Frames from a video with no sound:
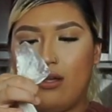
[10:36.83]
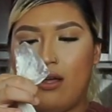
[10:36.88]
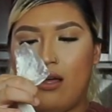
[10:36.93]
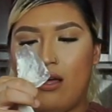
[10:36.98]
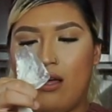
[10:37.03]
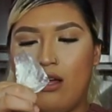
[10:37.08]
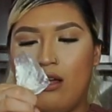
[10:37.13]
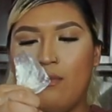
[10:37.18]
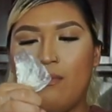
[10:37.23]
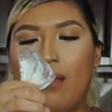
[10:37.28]

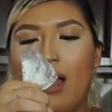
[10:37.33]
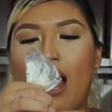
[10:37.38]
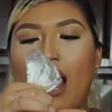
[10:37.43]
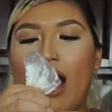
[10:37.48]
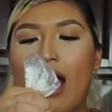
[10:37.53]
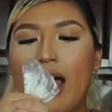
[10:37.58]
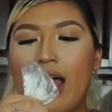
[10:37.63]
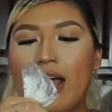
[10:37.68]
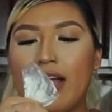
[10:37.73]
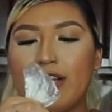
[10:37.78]

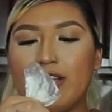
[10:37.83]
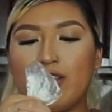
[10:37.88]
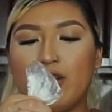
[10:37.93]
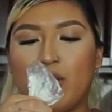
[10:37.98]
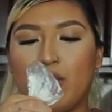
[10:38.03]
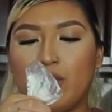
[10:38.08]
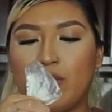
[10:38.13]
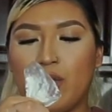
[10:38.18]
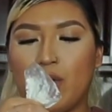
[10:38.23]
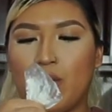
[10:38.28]
I
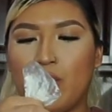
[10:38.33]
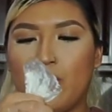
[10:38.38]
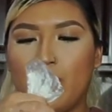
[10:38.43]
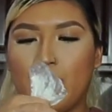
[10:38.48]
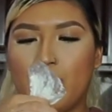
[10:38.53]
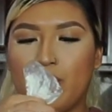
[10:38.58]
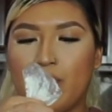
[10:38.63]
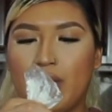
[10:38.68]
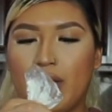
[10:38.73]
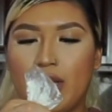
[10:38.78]
don't
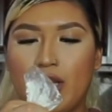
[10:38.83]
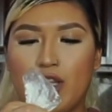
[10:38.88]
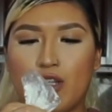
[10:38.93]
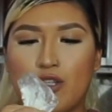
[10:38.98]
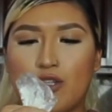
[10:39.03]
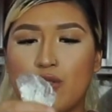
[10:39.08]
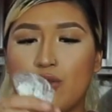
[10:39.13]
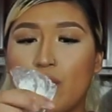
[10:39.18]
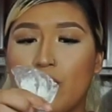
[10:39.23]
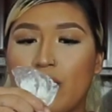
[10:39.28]
know really the
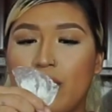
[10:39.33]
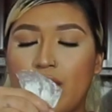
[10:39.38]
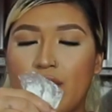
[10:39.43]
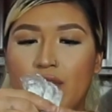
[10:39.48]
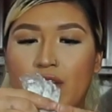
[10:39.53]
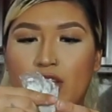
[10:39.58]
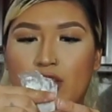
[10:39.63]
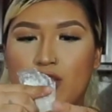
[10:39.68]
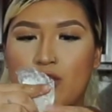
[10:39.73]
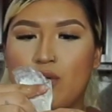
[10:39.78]
story of
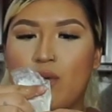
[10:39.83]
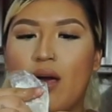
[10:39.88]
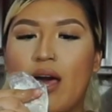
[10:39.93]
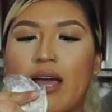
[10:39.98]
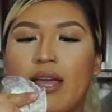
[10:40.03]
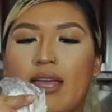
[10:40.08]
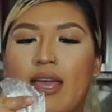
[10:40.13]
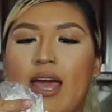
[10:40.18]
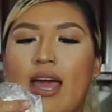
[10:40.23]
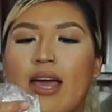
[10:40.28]
it, so
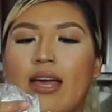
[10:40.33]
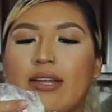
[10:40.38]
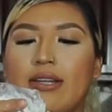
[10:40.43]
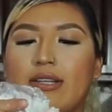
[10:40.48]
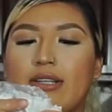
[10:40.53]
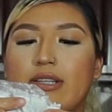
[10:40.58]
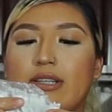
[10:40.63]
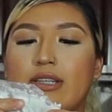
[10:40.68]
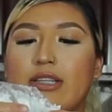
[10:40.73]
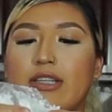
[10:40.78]
I can't
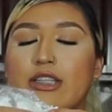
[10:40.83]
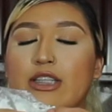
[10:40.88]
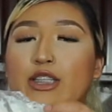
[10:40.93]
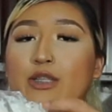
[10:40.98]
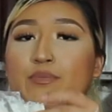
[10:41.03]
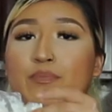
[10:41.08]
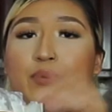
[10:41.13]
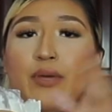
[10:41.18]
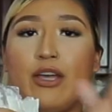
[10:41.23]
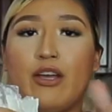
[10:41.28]

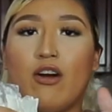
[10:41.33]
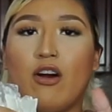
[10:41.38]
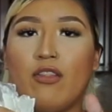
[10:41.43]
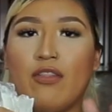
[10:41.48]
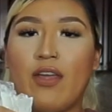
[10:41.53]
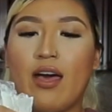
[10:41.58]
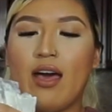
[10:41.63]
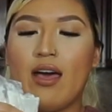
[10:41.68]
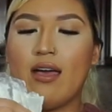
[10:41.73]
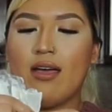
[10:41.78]
speak on
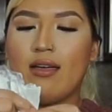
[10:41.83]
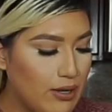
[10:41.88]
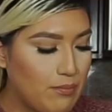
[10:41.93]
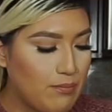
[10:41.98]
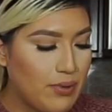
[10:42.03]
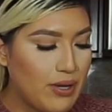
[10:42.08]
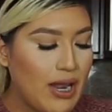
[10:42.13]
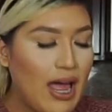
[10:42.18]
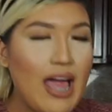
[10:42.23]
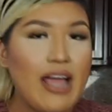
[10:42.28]
that.
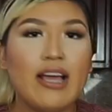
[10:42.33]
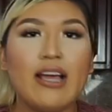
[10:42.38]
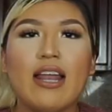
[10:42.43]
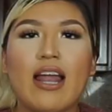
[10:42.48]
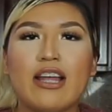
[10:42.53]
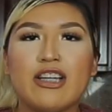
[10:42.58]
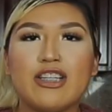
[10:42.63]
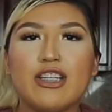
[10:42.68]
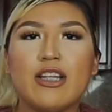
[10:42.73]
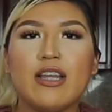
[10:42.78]
But I could
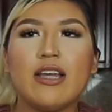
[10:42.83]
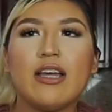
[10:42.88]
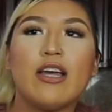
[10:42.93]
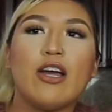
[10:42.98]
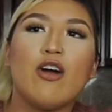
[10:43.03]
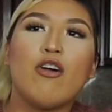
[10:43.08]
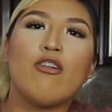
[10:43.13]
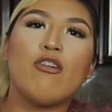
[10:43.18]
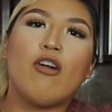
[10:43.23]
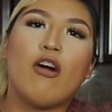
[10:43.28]
actually
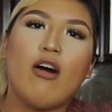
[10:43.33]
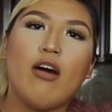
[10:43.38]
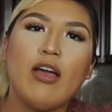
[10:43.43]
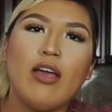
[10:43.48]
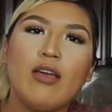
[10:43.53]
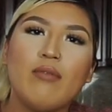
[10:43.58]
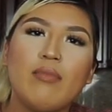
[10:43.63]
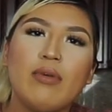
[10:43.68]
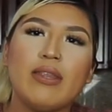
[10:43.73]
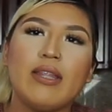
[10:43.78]
call
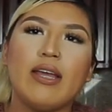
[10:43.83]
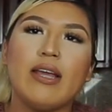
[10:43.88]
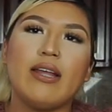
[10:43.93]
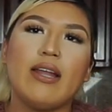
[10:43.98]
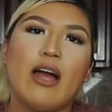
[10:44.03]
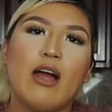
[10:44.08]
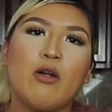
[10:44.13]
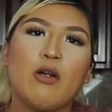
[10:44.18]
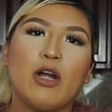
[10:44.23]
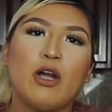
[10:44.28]
him, and then
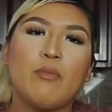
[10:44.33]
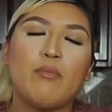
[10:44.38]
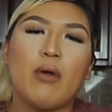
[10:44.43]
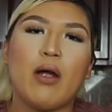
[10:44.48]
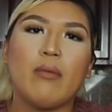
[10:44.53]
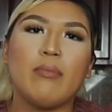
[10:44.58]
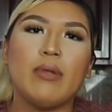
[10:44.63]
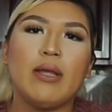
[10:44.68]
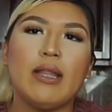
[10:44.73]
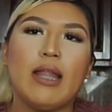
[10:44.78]
I could
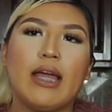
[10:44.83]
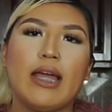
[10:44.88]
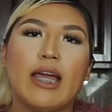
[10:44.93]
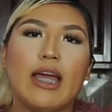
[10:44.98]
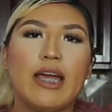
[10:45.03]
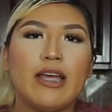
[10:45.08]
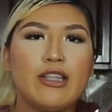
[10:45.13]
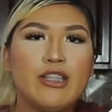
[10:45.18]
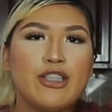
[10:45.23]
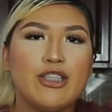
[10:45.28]
probably like
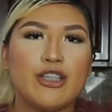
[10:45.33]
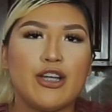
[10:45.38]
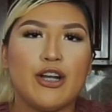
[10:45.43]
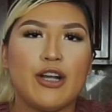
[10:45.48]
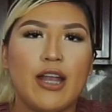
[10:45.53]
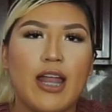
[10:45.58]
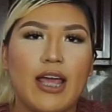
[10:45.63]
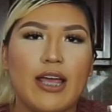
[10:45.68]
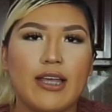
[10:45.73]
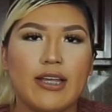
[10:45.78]

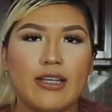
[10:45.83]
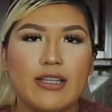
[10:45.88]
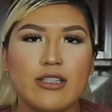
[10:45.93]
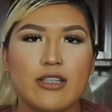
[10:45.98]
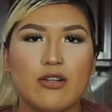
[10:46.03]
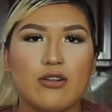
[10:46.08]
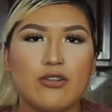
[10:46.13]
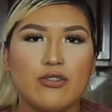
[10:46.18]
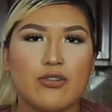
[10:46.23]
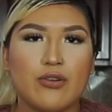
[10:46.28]
insert like his
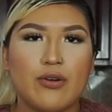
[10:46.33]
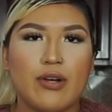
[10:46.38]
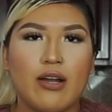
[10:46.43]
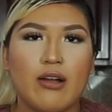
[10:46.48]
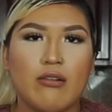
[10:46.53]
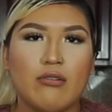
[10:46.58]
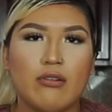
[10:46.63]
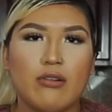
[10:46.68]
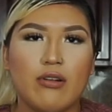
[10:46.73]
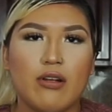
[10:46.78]
little story
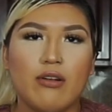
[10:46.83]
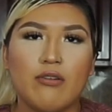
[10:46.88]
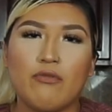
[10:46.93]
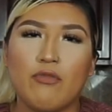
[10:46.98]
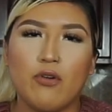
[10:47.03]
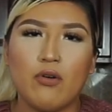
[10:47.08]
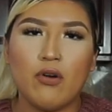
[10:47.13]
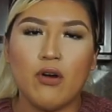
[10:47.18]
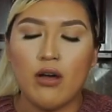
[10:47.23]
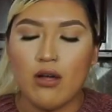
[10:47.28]
on a
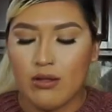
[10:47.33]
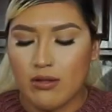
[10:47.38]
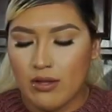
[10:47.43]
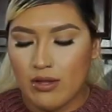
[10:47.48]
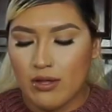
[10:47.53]
phone call.